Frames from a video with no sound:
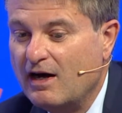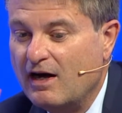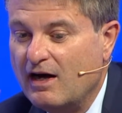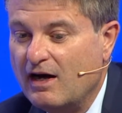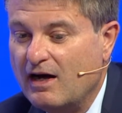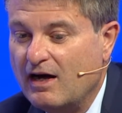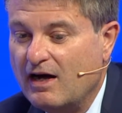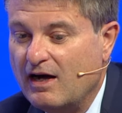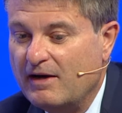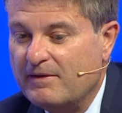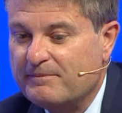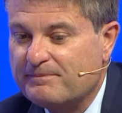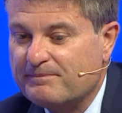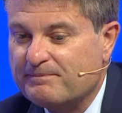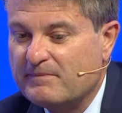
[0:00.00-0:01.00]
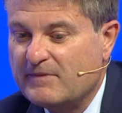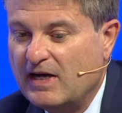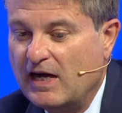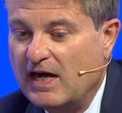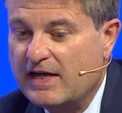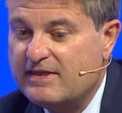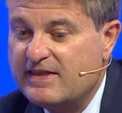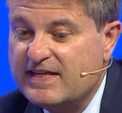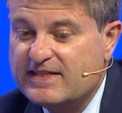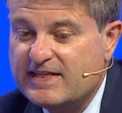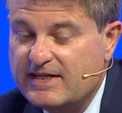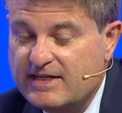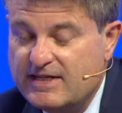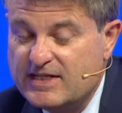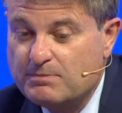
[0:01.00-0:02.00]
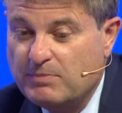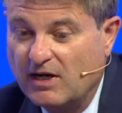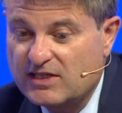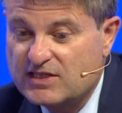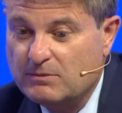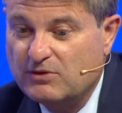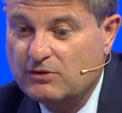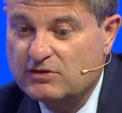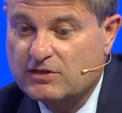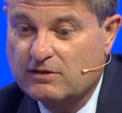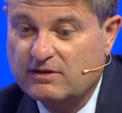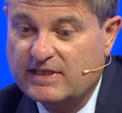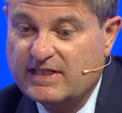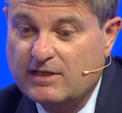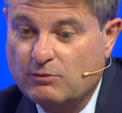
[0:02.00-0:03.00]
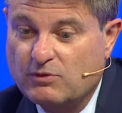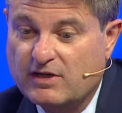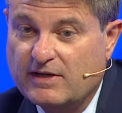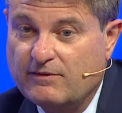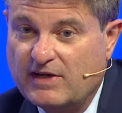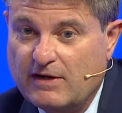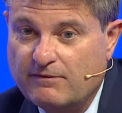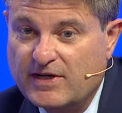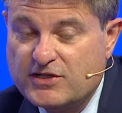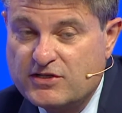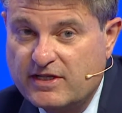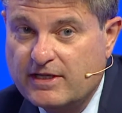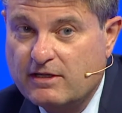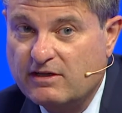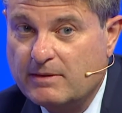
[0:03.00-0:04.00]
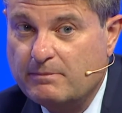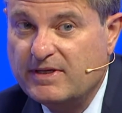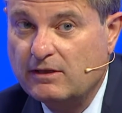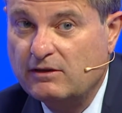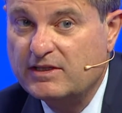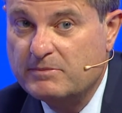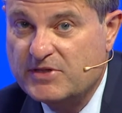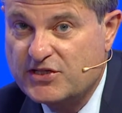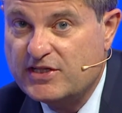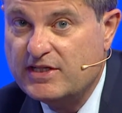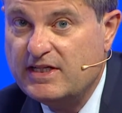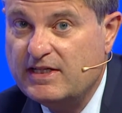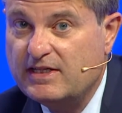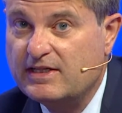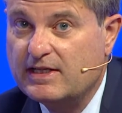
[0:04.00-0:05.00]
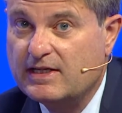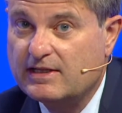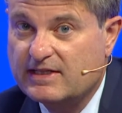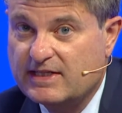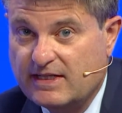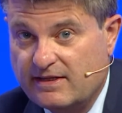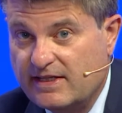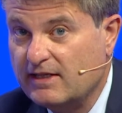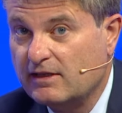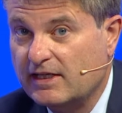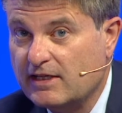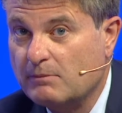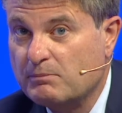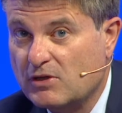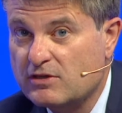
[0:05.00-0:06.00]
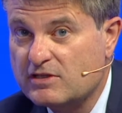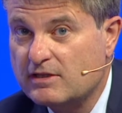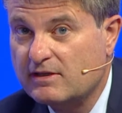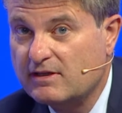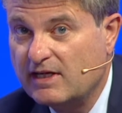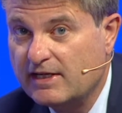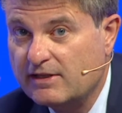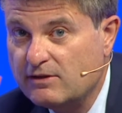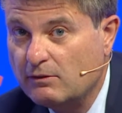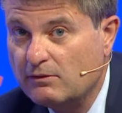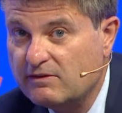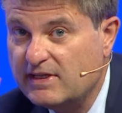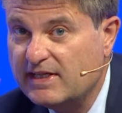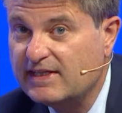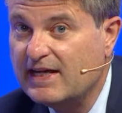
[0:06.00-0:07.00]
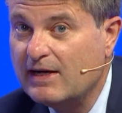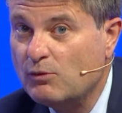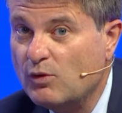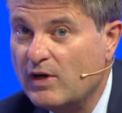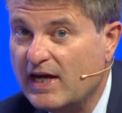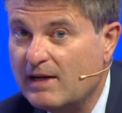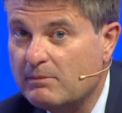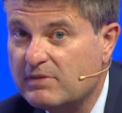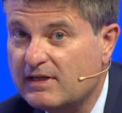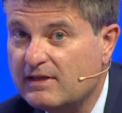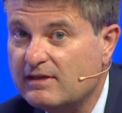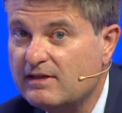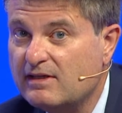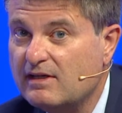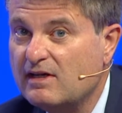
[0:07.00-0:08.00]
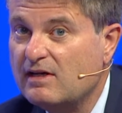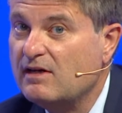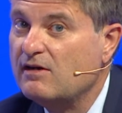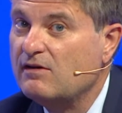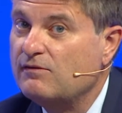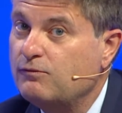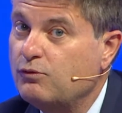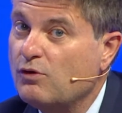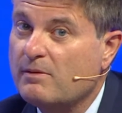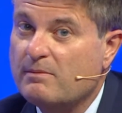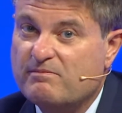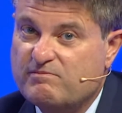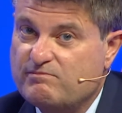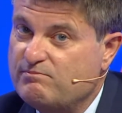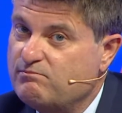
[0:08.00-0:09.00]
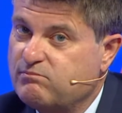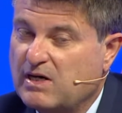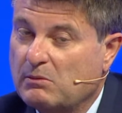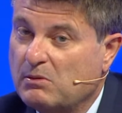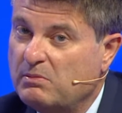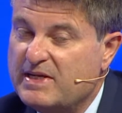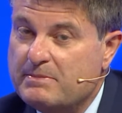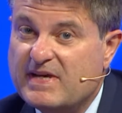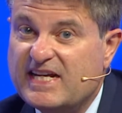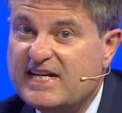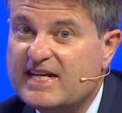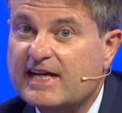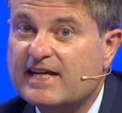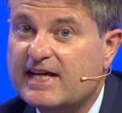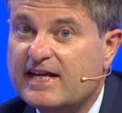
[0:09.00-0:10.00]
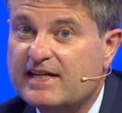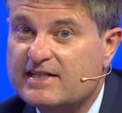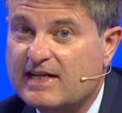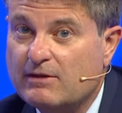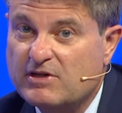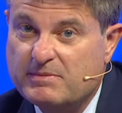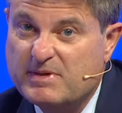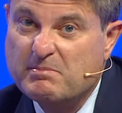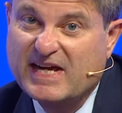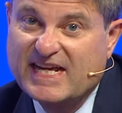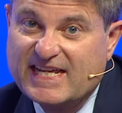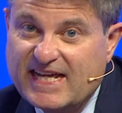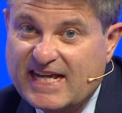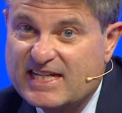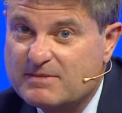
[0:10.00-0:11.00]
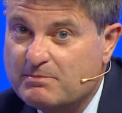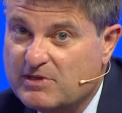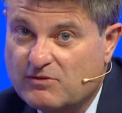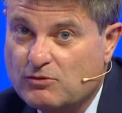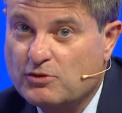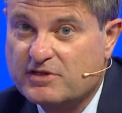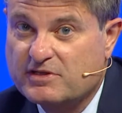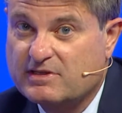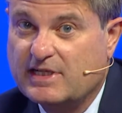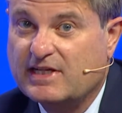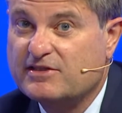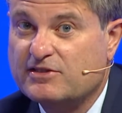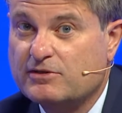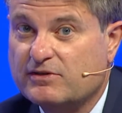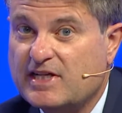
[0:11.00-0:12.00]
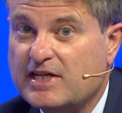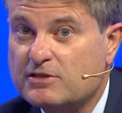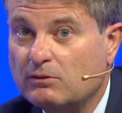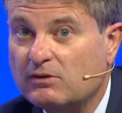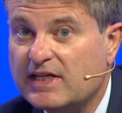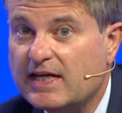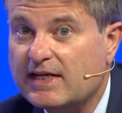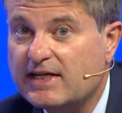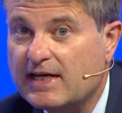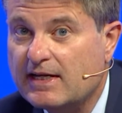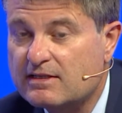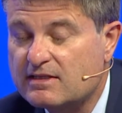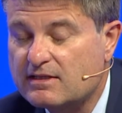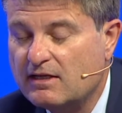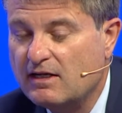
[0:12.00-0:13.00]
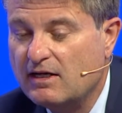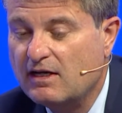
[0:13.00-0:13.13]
I think that it is possible, certainly, that we're eventually going to build a machine that can think like a person. I don't think that will happen for probably many decades. That would be my guess, but of course, that's only a guess.